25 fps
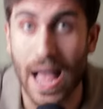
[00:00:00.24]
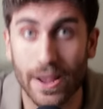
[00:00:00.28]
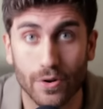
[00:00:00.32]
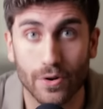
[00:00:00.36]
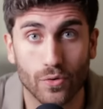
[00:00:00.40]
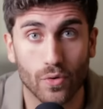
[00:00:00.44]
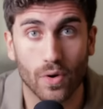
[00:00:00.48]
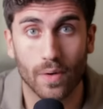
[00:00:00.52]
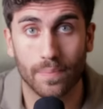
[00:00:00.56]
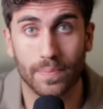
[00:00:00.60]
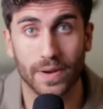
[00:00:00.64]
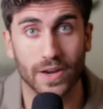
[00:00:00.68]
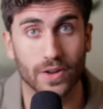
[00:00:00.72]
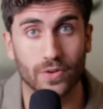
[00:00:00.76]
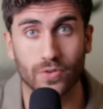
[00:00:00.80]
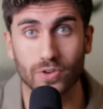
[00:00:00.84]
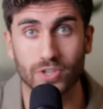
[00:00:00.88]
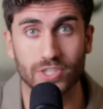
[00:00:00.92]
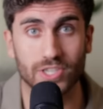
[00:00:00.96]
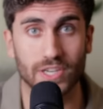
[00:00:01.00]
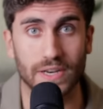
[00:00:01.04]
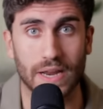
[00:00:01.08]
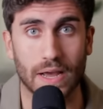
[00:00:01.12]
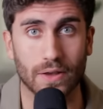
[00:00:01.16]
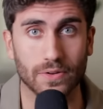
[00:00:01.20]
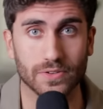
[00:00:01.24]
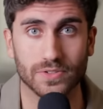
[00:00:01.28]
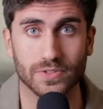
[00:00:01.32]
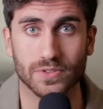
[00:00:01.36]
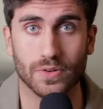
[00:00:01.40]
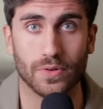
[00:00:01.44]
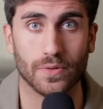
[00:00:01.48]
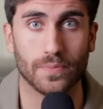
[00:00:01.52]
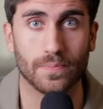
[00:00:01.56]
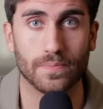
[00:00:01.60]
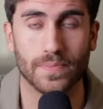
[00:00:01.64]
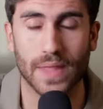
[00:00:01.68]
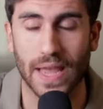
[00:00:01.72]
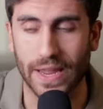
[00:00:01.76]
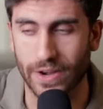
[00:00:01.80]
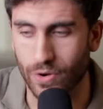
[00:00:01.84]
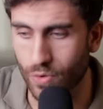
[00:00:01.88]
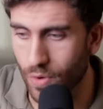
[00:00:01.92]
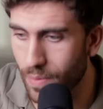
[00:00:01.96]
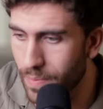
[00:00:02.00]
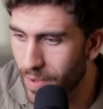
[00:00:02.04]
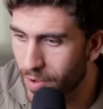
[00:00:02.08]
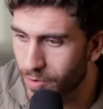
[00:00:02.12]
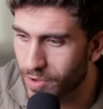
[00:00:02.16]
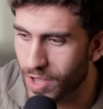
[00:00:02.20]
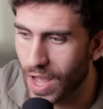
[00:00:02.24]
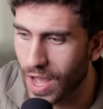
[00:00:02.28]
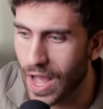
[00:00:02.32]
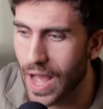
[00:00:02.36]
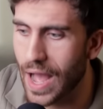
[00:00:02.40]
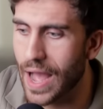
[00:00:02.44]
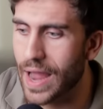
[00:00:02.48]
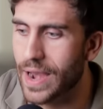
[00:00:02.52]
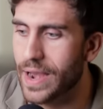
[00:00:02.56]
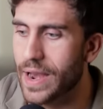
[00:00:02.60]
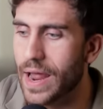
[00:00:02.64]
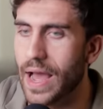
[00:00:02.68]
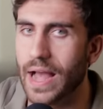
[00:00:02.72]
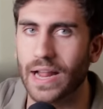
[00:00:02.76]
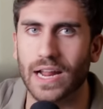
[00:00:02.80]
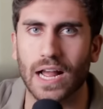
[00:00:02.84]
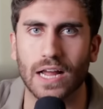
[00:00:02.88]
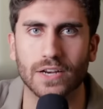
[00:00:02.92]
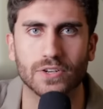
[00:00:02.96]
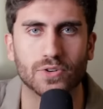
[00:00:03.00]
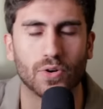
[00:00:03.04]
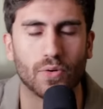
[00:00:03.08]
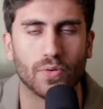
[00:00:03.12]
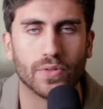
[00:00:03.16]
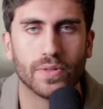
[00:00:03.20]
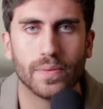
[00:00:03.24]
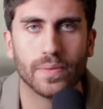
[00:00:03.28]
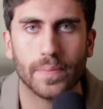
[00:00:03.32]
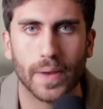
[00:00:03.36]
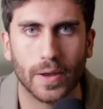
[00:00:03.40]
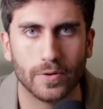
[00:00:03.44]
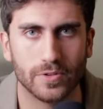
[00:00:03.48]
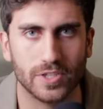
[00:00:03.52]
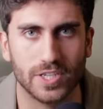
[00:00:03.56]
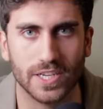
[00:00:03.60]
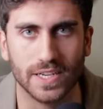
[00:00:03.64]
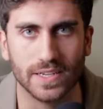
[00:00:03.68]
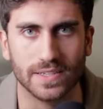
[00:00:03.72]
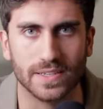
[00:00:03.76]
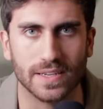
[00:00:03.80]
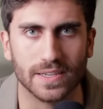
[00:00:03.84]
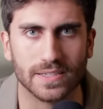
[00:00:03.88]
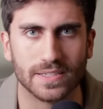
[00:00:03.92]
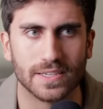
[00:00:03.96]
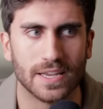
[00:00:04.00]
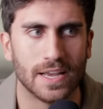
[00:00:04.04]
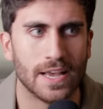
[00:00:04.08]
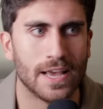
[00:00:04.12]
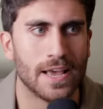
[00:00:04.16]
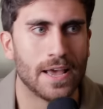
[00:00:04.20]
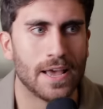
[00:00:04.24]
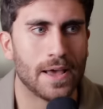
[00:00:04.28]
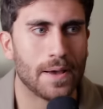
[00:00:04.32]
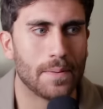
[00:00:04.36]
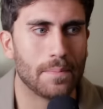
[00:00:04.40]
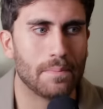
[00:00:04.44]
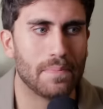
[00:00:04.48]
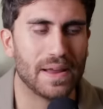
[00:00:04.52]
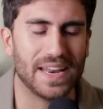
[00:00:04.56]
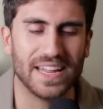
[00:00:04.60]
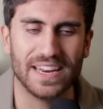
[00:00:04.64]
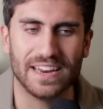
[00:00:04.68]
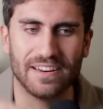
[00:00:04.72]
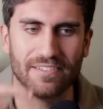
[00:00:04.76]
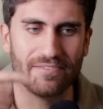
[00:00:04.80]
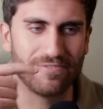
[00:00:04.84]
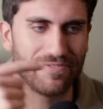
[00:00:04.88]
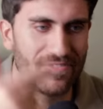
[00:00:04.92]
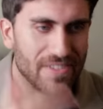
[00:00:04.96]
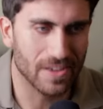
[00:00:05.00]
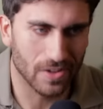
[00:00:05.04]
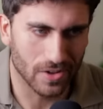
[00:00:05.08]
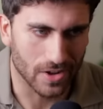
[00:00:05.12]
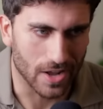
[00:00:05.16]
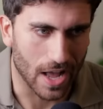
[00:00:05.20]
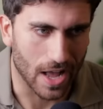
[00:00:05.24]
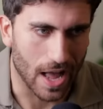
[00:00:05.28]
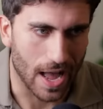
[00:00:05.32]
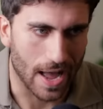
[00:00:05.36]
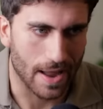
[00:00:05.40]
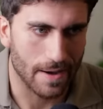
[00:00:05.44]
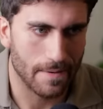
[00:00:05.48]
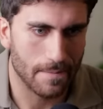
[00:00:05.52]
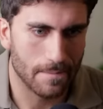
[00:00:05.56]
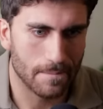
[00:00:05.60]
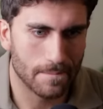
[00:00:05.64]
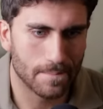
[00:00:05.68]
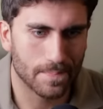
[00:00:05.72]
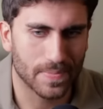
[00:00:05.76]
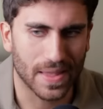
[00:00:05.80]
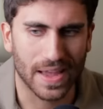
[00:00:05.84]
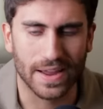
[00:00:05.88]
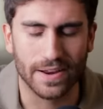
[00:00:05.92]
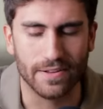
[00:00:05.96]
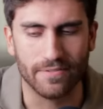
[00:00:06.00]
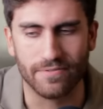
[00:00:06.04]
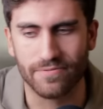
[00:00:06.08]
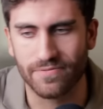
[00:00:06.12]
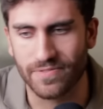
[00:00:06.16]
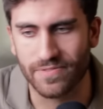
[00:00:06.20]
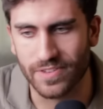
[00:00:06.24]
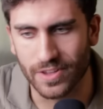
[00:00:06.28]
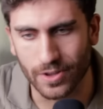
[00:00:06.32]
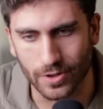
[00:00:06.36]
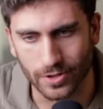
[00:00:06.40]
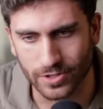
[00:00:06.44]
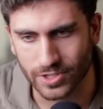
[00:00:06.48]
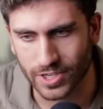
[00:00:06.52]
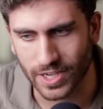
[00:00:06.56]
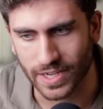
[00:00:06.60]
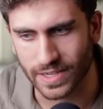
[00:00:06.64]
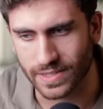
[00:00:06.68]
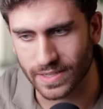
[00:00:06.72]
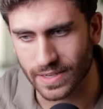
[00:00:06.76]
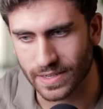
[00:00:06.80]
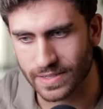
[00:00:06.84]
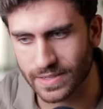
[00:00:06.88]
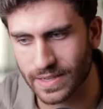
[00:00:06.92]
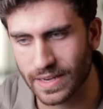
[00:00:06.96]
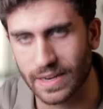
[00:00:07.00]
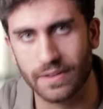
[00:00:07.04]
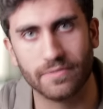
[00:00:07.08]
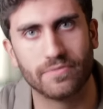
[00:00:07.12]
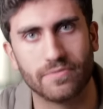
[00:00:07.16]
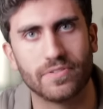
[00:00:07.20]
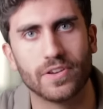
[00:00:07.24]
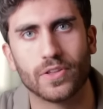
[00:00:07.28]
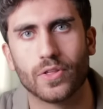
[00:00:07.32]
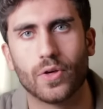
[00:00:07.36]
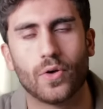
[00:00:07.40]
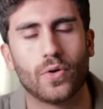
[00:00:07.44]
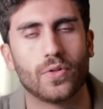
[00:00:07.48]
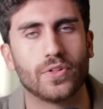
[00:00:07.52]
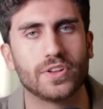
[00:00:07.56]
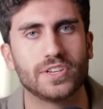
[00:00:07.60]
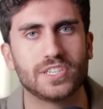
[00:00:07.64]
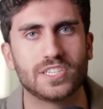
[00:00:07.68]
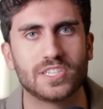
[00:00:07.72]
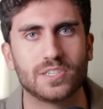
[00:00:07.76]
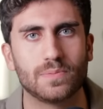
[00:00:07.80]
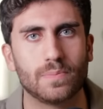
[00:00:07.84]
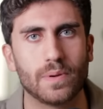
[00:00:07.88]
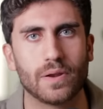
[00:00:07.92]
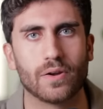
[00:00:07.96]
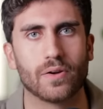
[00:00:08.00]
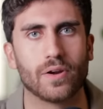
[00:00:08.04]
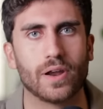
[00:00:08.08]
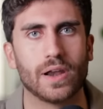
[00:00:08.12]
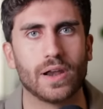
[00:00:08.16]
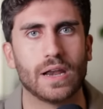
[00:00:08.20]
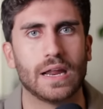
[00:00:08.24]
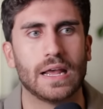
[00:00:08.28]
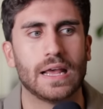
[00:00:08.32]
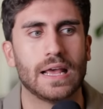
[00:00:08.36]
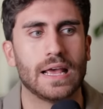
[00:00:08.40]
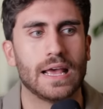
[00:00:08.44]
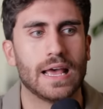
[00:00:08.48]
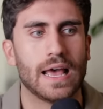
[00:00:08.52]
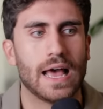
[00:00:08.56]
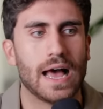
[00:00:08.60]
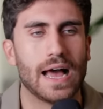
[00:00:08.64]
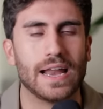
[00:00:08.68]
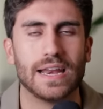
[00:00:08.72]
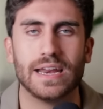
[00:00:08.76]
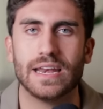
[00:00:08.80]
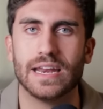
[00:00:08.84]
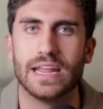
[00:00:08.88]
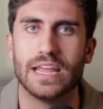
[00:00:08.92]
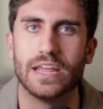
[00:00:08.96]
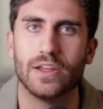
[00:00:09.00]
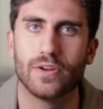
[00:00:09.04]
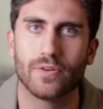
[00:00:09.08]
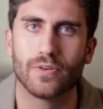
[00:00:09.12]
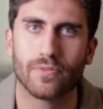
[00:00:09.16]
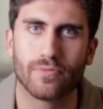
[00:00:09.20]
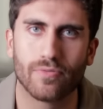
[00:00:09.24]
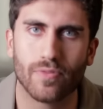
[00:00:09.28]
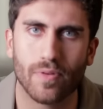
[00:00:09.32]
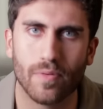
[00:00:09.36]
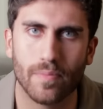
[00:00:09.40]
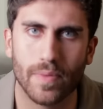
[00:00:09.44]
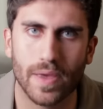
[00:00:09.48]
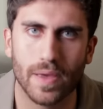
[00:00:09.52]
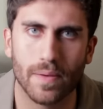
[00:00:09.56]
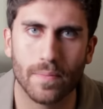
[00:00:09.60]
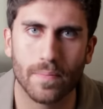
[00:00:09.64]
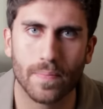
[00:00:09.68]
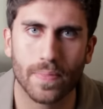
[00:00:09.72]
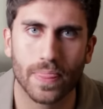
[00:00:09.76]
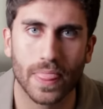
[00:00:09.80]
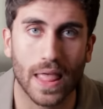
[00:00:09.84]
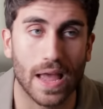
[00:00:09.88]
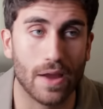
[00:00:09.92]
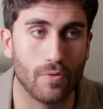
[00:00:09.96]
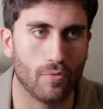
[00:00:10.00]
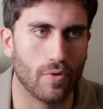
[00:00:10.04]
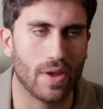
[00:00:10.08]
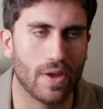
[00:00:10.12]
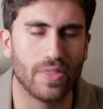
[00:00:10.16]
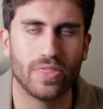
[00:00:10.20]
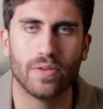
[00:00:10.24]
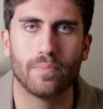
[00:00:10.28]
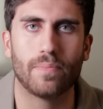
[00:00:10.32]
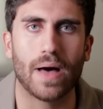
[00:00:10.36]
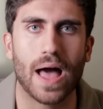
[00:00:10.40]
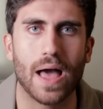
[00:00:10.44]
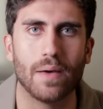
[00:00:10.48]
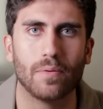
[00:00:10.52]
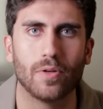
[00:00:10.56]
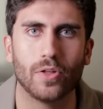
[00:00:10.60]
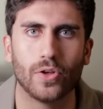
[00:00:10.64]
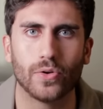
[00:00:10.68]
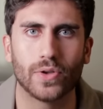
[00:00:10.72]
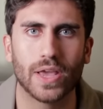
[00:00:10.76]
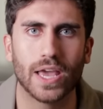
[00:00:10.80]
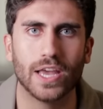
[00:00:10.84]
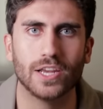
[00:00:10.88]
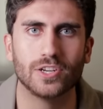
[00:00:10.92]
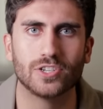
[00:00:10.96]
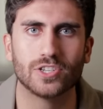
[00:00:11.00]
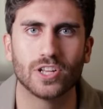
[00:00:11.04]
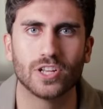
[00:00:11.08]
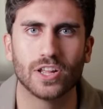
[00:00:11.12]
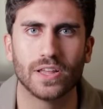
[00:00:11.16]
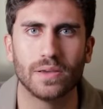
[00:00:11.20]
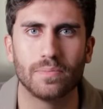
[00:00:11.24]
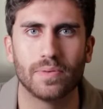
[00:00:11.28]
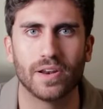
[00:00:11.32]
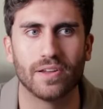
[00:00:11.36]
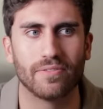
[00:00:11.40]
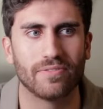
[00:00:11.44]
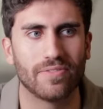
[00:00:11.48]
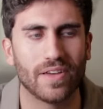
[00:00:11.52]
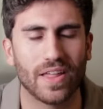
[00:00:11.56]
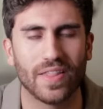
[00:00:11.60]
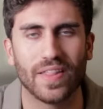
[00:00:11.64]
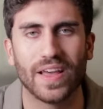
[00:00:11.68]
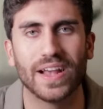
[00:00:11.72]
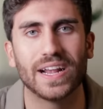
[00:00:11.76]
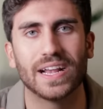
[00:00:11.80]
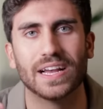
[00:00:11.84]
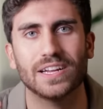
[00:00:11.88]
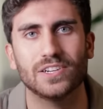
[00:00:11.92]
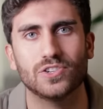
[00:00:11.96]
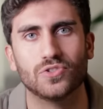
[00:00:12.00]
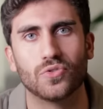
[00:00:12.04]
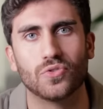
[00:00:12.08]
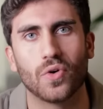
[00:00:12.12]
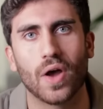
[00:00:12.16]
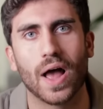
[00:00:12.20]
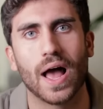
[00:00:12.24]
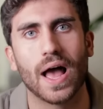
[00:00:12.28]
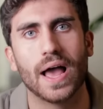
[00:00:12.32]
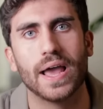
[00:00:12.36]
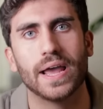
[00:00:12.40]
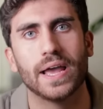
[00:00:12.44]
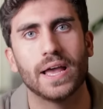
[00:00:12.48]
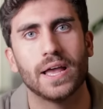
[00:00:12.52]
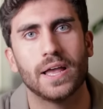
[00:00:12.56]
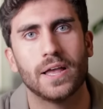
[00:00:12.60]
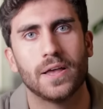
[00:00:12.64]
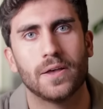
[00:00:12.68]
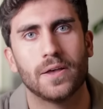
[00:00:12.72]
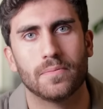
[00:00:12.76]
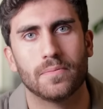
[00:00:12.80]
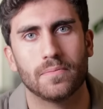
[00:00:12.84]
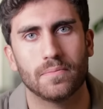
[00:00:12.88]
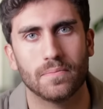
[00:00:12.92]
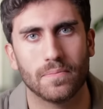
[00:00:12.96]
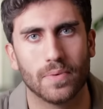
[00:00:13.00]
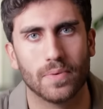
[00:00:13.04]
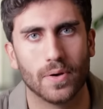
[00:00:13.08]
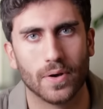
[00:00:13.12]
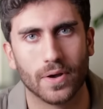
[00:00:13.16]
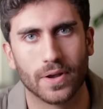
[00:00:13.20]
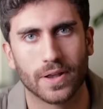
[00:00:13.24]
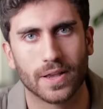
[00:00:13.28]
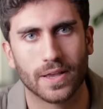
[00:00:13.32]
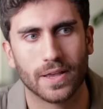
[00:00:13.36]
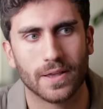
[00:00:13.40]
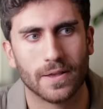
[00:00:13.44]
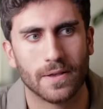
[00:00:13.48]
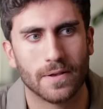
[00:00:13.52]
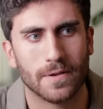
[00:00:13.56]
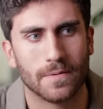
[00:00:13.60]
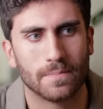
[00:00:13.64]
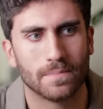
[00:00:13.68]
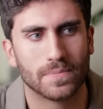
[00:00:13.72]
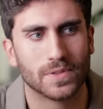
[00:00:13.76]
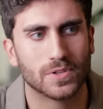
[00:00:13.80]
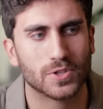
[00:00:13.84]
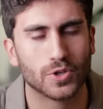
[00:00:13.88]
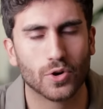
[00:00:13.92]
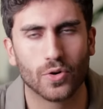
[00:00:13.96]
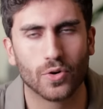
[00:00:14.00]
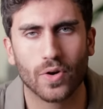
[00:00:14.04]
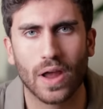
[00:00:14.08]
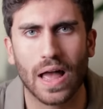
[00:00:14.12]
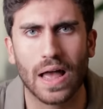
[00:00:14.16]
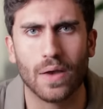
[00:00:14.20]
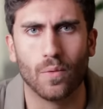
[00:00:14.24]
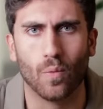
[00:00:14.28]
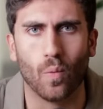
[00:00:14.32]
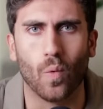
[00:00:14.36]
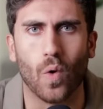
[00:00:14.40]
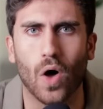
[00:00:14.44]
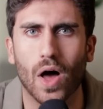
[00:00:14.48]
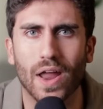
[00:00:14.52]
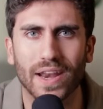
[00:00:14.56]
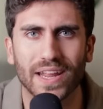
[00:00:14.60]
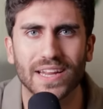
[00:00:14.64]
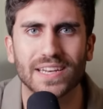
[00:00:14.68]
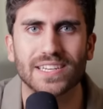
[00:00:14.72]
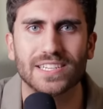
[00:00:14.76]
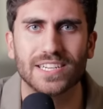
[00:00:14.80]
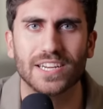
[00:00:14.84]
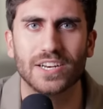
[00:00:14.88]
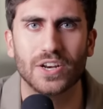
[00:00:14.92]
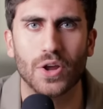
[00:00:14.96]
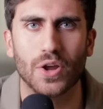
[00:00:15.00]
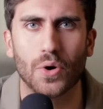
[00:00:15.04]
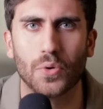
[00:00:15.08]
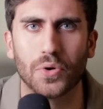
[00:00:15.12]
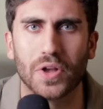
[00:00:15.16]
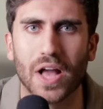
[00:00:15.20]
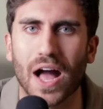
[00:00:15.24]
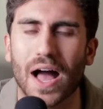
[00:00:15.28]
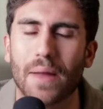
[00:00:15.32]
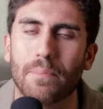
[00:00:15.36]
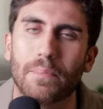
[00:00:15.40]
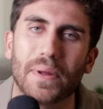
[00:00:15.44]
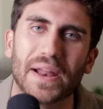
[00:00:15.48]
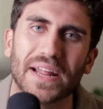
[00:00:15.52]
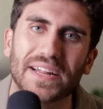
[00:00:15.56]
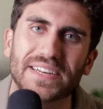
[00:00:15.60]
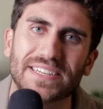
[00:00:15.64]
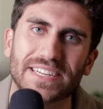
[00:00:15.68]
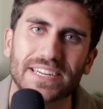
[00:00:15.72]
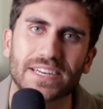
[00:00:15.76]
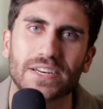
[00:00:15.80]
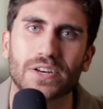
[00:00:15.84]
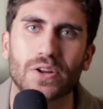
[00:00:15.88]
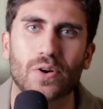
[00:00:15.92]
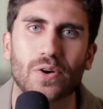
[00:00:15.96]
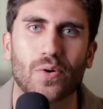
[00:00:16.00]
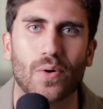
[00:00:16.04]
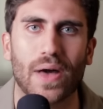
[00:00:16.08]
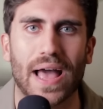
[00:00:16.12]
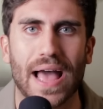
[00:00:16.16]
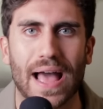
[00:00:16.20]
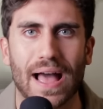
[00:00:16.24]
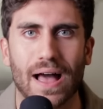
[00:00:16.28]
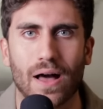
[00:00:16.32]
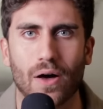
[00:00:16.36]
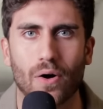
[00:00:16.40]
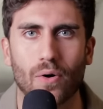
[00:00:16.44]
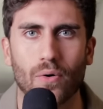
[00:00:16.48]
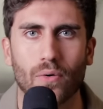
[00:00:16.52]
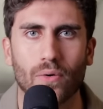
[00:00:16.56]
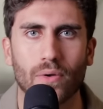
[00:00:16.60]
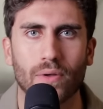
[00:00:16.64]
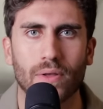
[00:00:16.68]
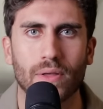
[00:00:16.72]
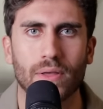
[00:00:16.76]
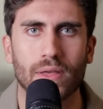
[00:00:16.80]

I grew up in a Christian household. I knew about God. I got told about Jesus, but I didn't feel God. I didn't feel Jesus. I didn't feel the Holy Spirit. I didn't hear from him. I read the Bible occasionally, but it felt like a dry book. Sure, I wanted to know God, but I didn't know how.